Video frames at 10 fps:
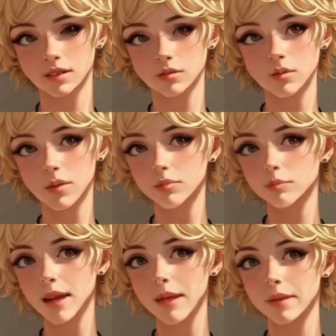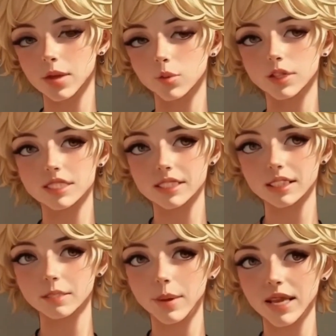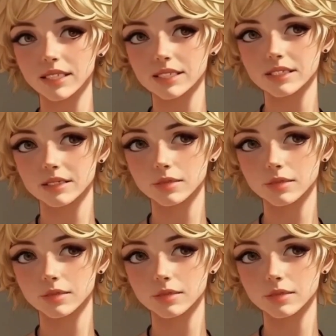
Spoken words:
Remember Batman with the silly pants?